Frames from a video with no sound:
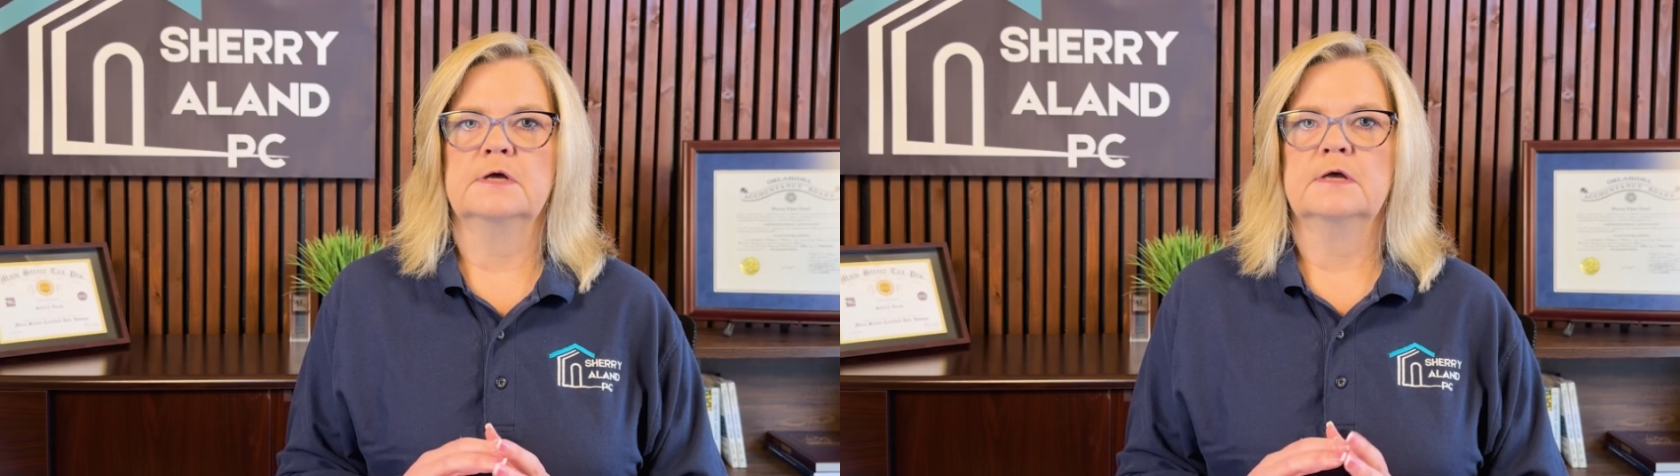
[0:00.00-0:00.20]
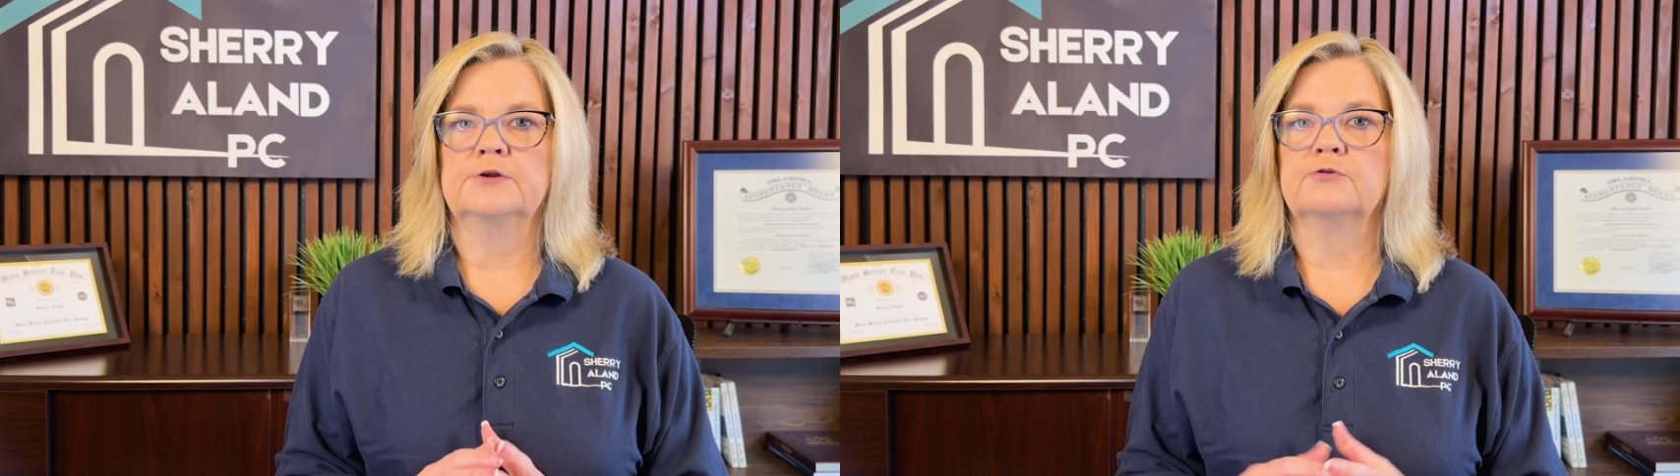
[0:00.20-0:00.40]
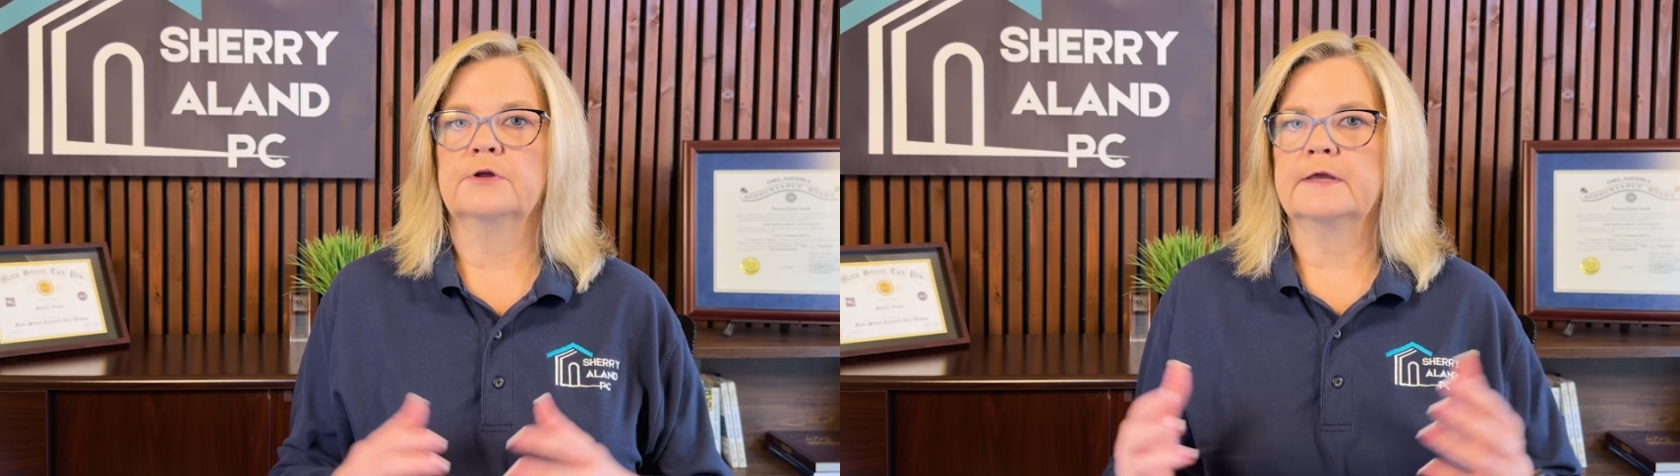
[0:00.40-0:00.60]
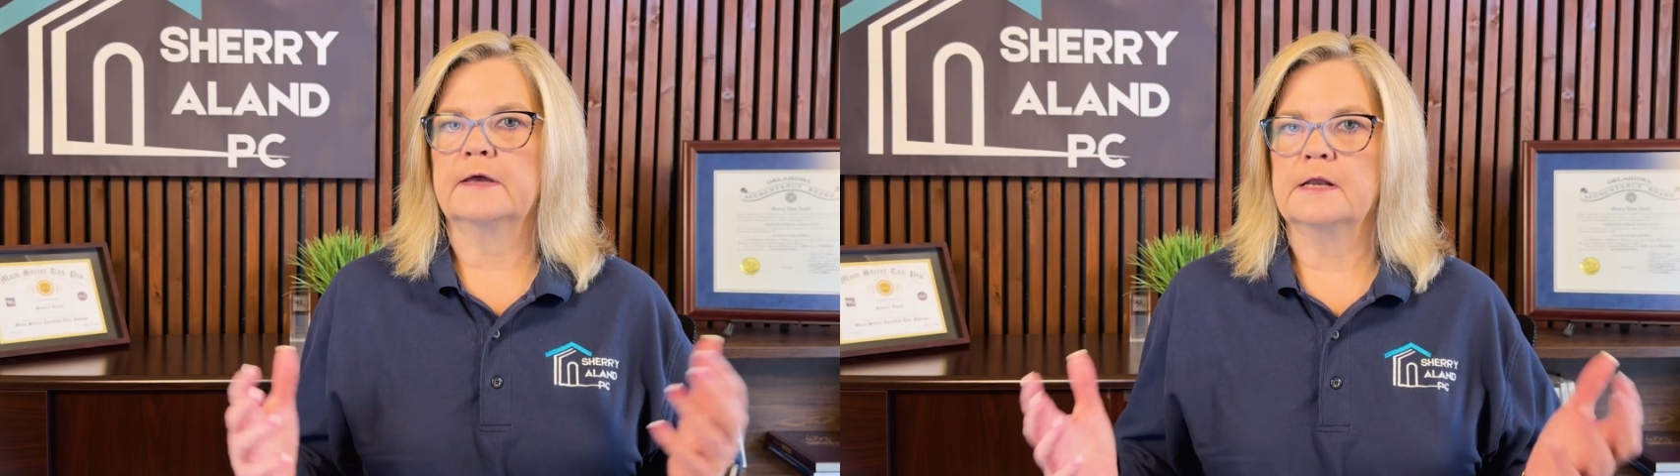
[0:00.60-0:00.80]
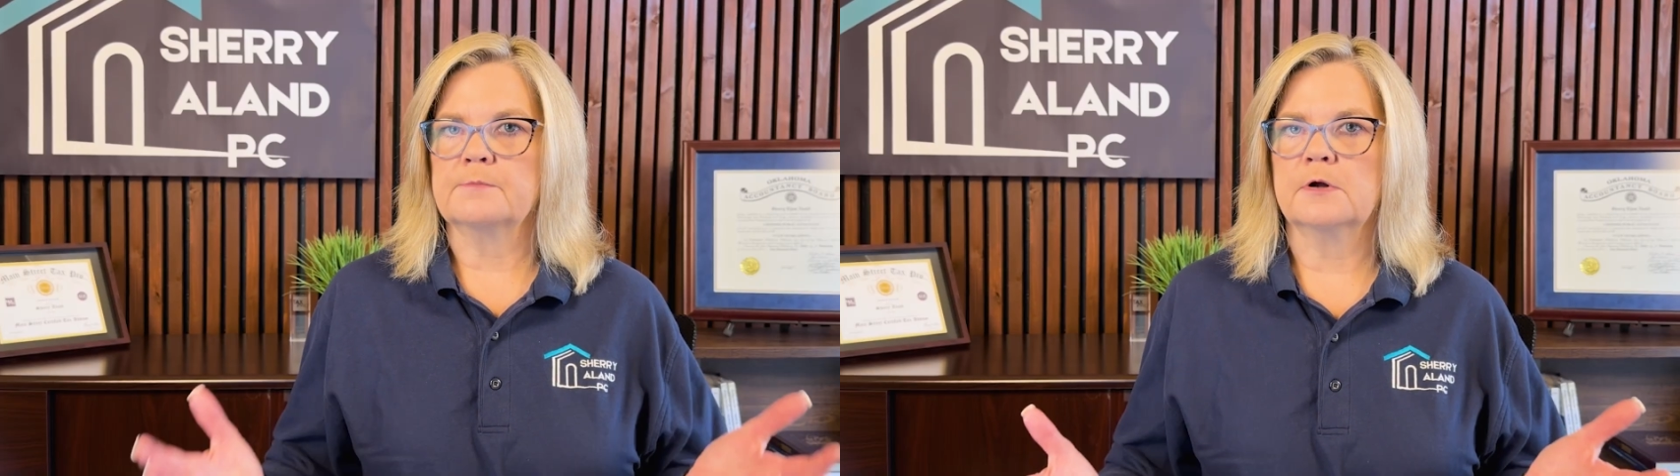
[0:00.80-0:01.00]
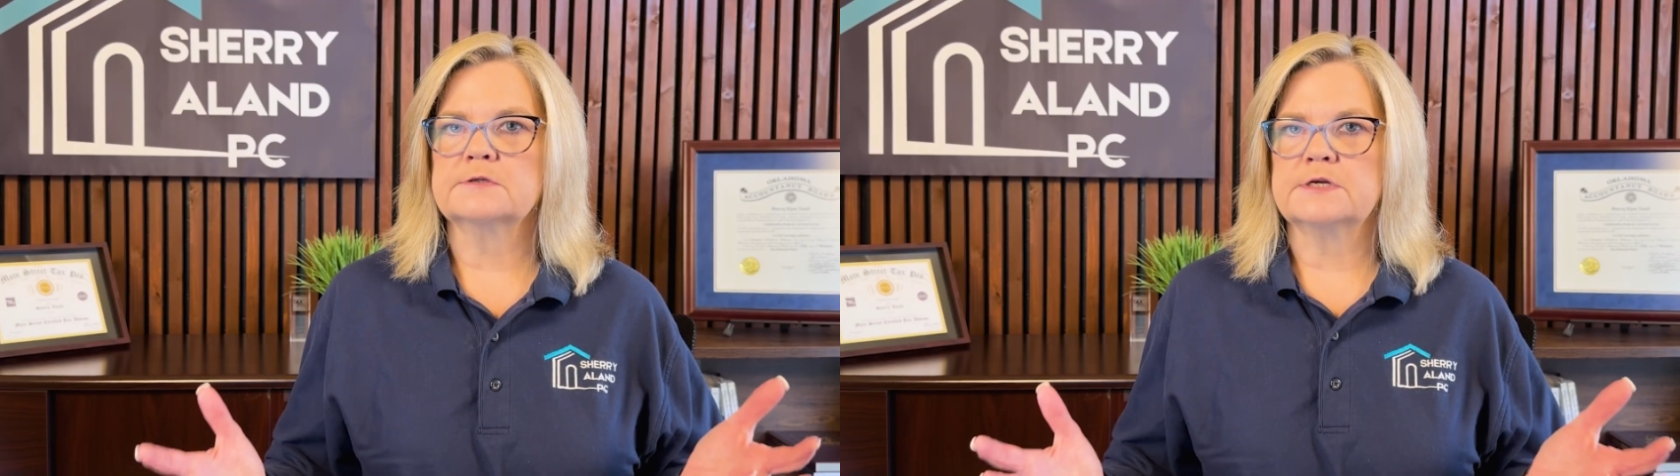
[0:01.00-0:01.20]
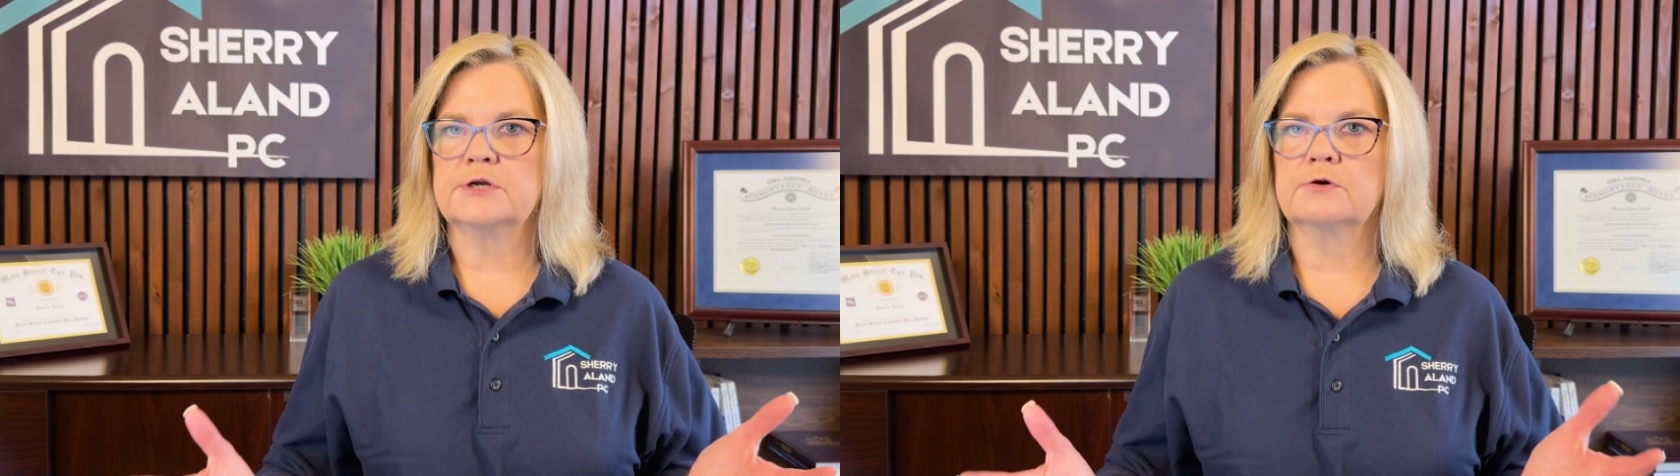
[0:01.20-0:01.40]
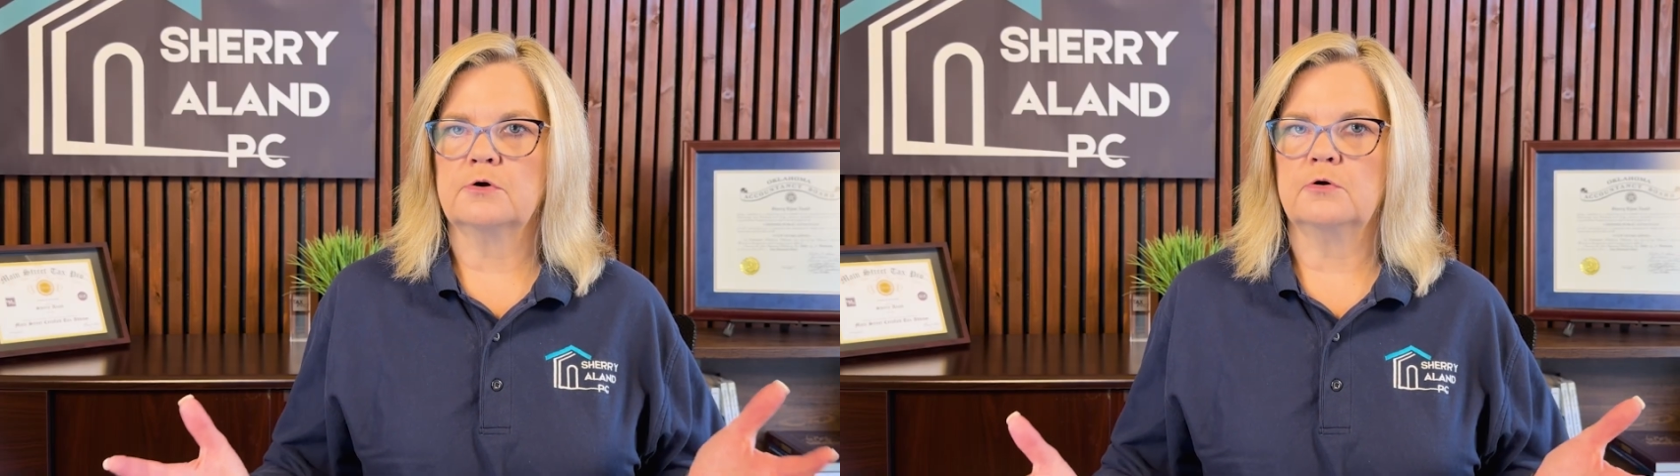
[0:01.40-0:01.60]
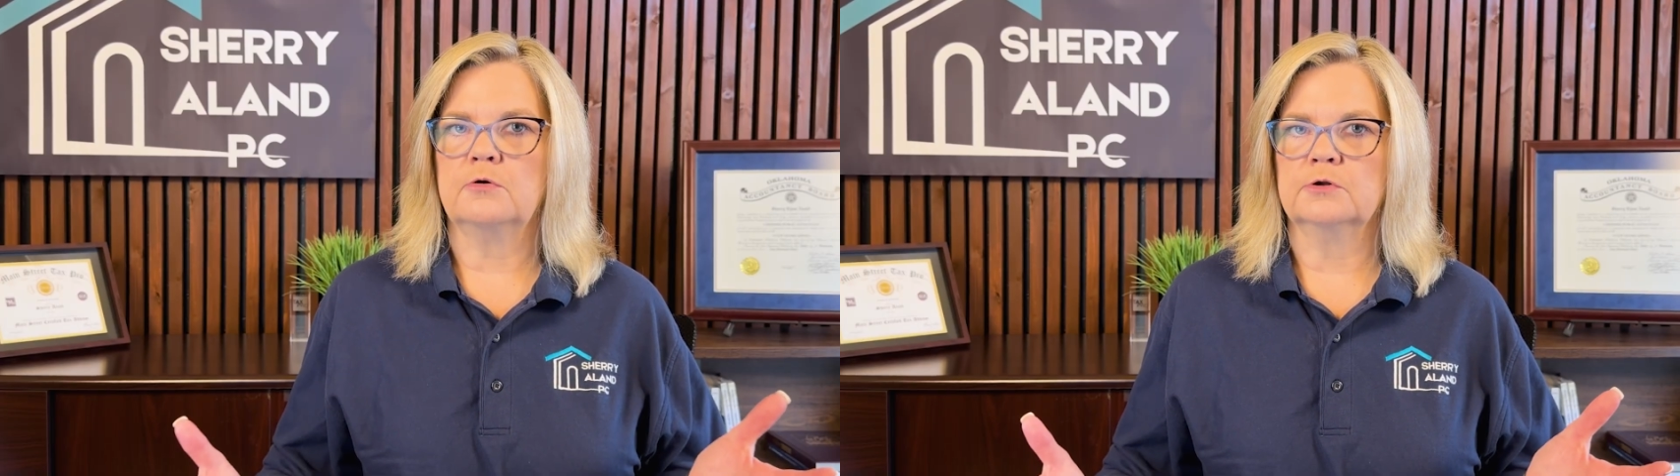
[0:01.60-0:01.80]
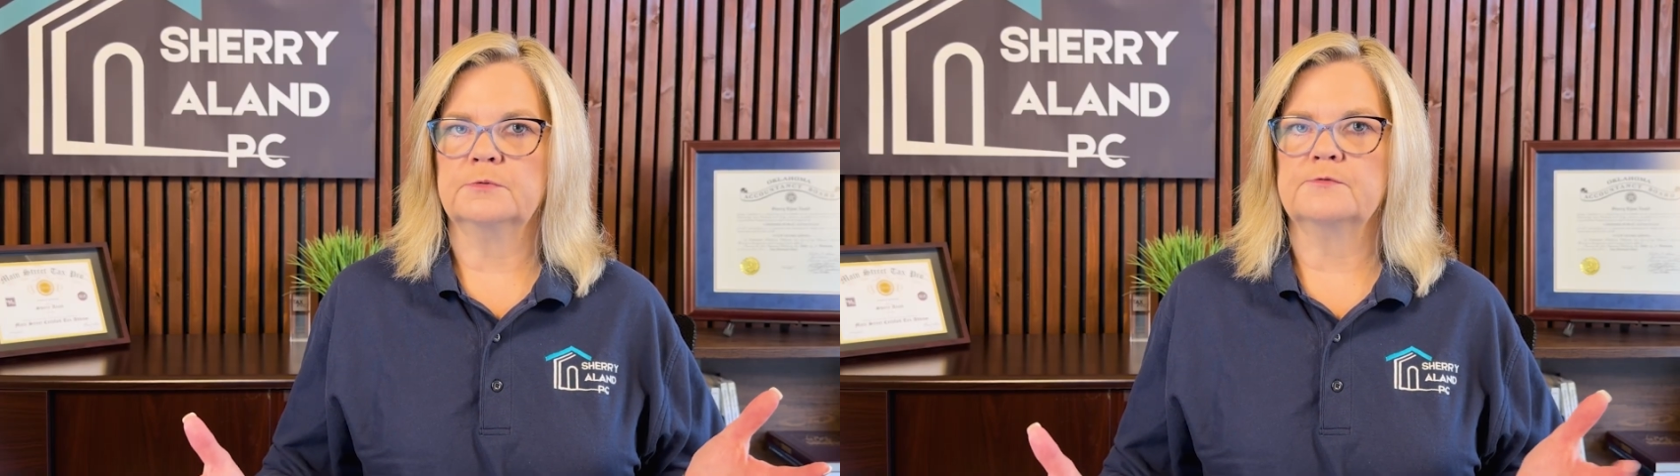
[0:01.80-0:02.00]
and you're looking at a multi-year
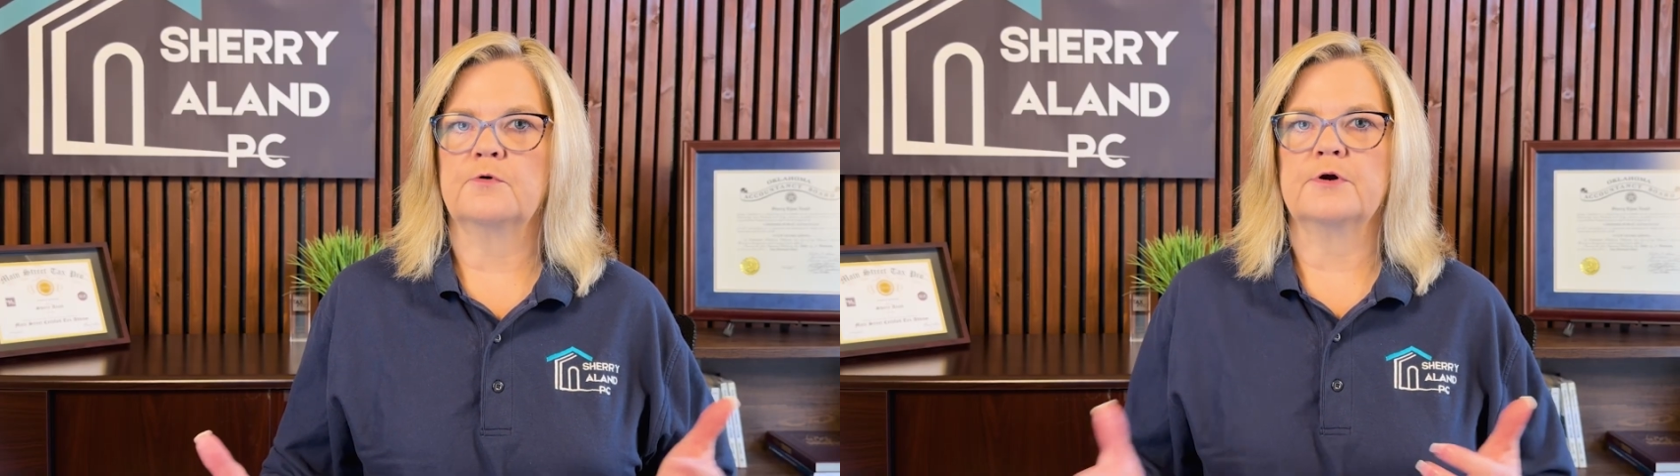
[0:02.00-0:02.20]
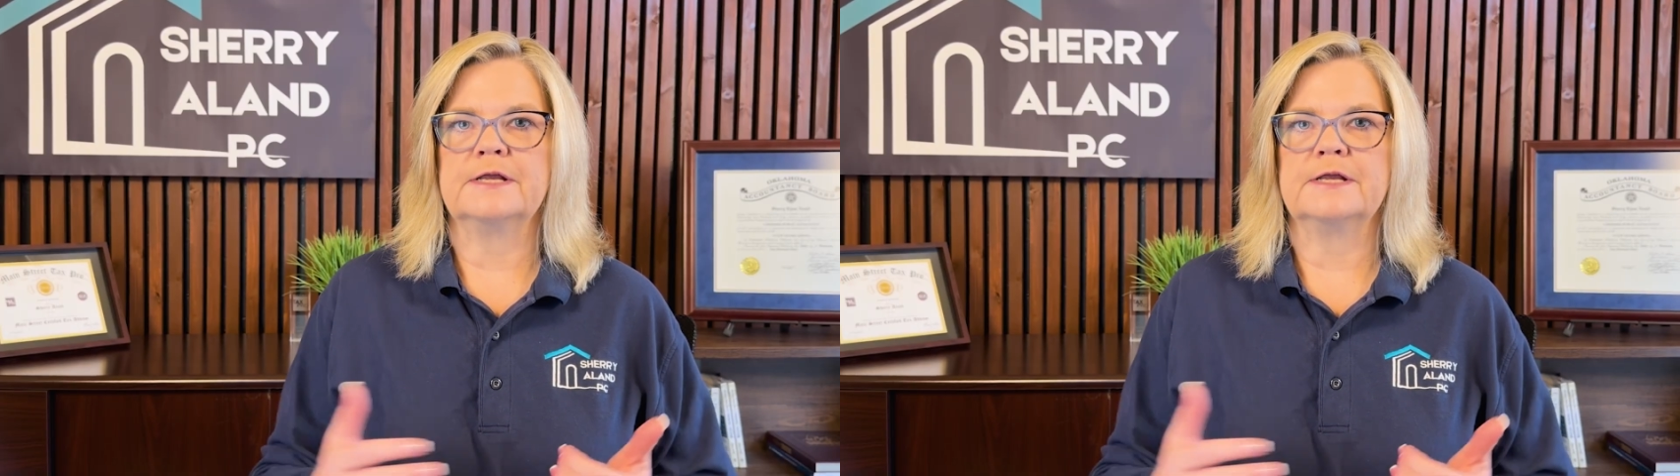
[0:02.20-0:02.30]
hold before